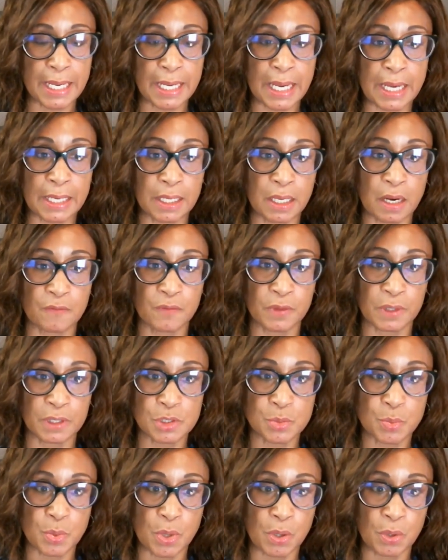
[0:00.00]
AI
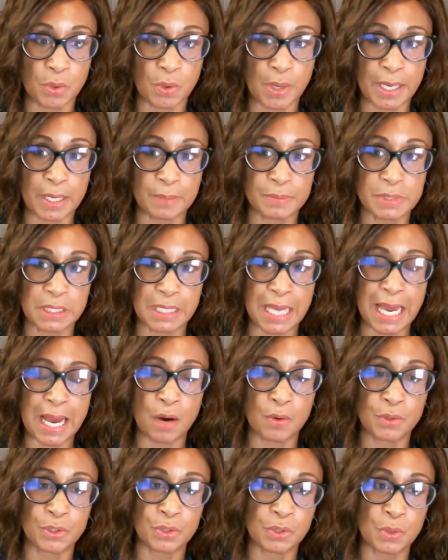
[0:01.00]
governance programs, and
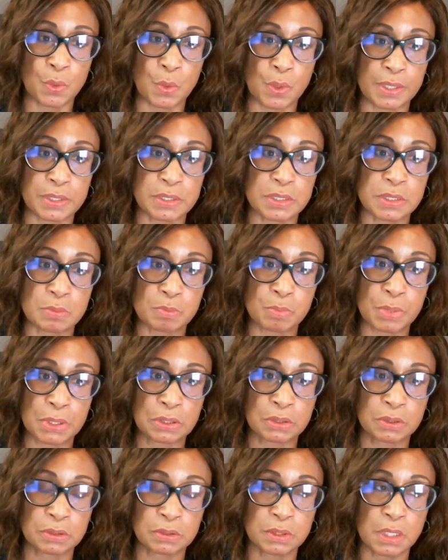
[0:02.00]
how you're going to
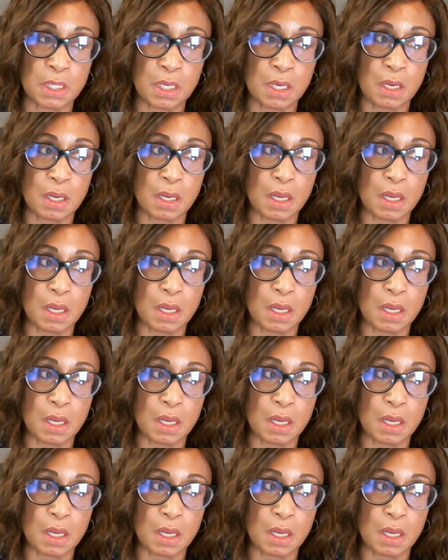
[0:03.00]
build